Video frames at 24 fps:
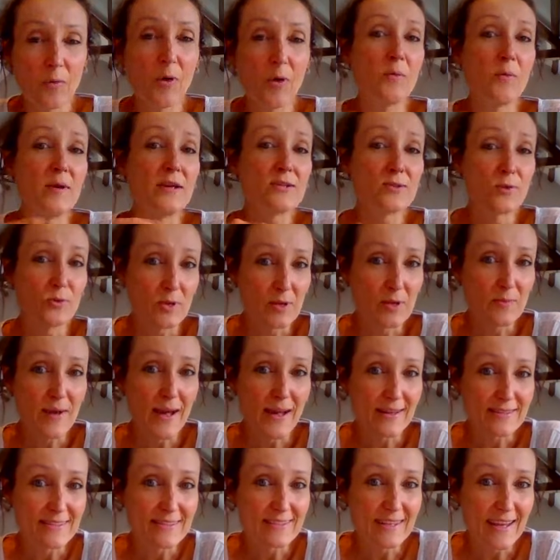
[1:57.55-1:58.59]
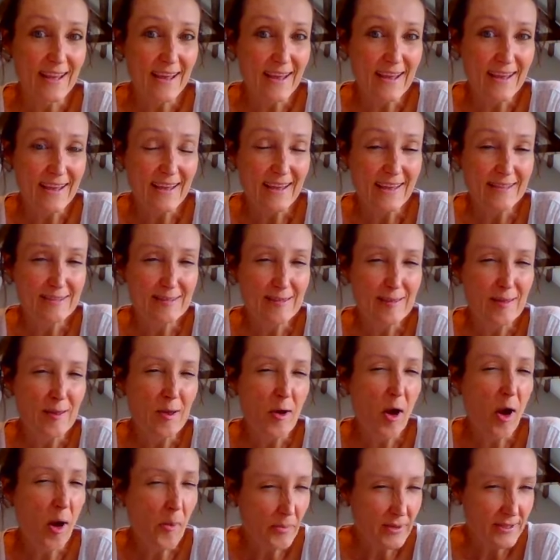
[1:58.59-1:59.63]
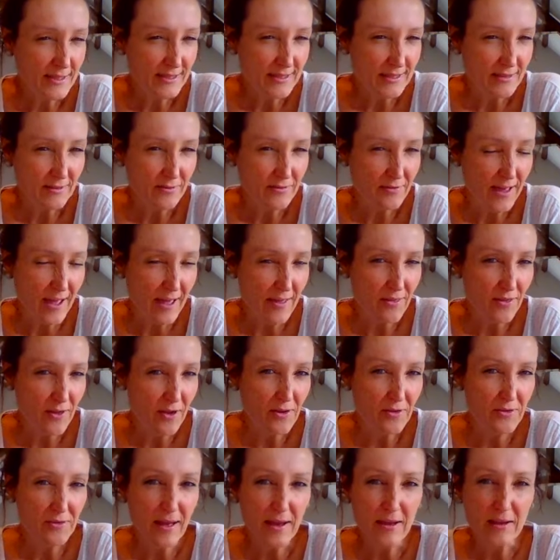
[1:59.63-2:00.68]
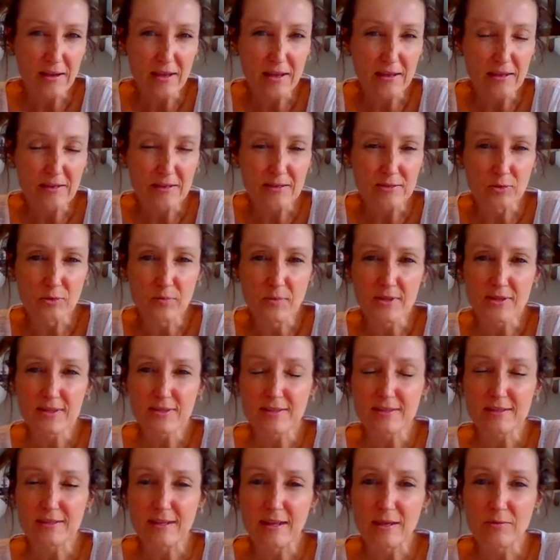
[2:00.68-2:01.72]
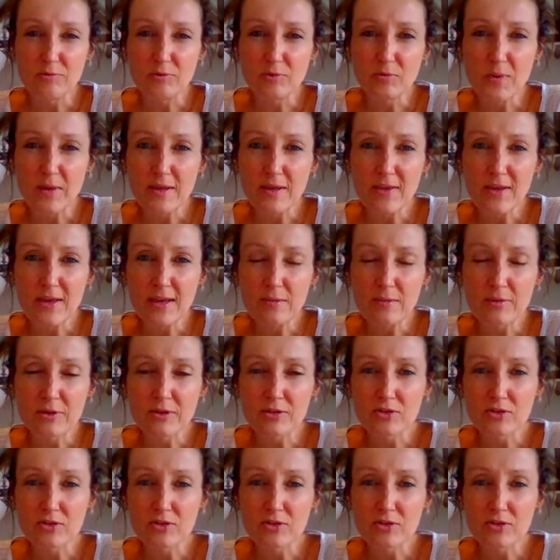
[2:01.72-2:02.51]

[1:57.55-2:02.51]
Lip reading: What we're talking about today is the opposite of that, though. That is almost, it would be the